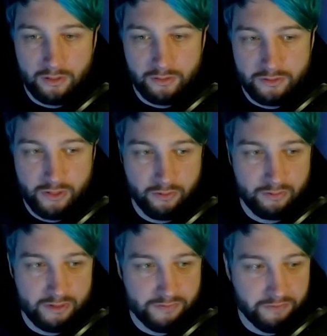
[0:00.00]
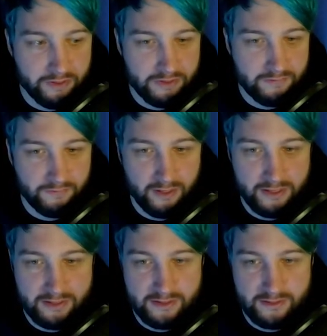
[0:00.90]
So in this first
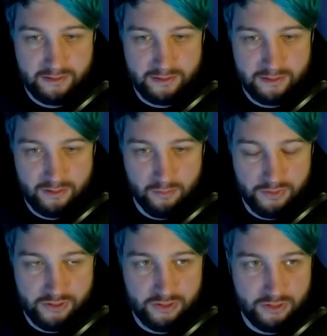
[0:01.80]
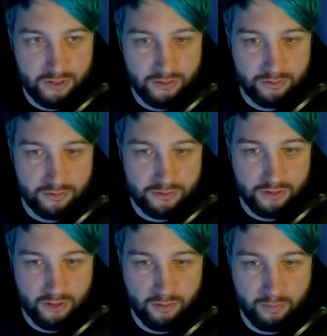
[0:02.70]
phase, there's not much to do. You're
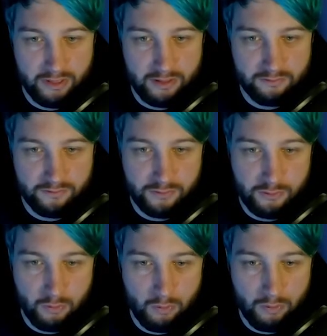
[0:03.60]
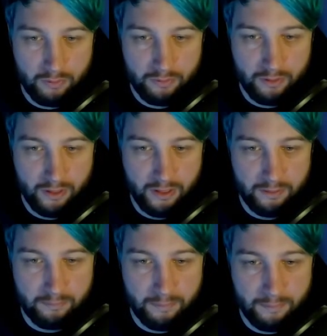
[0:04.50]
just kind of waiting for your
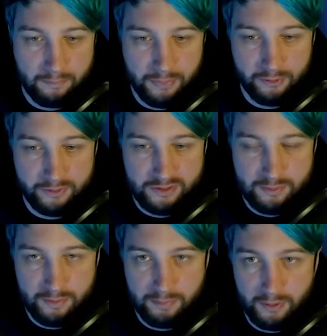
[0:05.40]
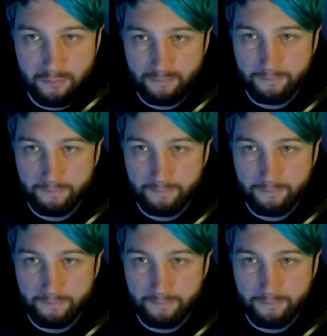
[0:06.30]
buildings to be built.